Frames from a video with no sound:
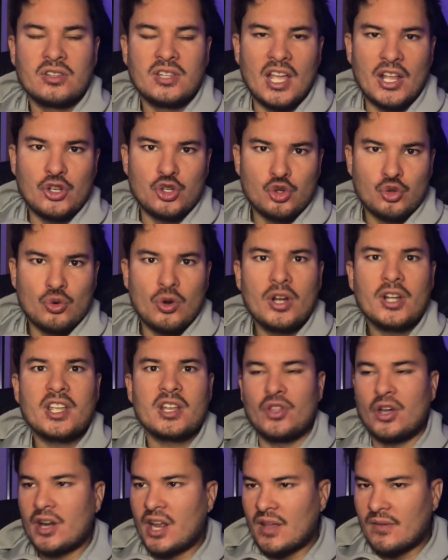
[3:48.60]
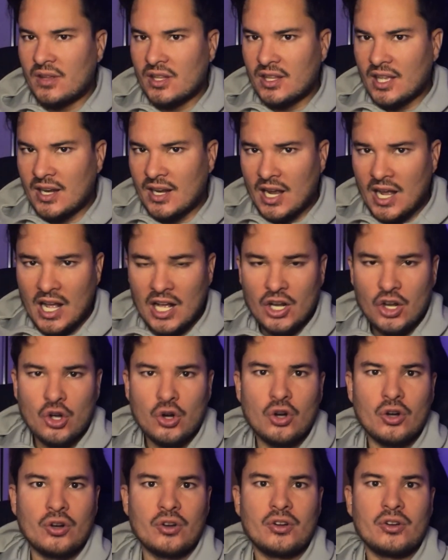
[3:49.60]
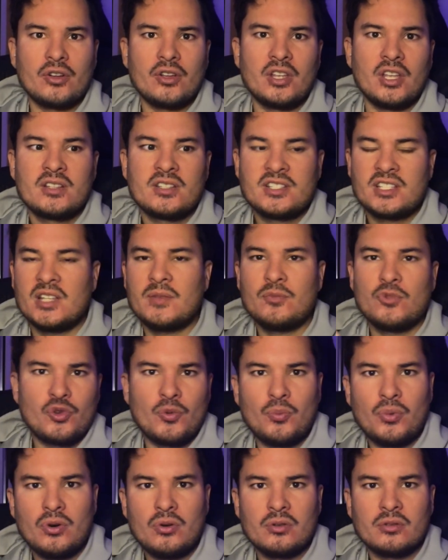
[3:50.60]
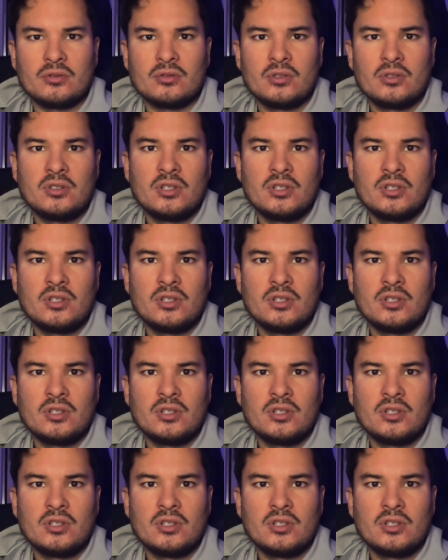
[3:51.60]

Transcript: that drug, not having that alcohol. Same for porn.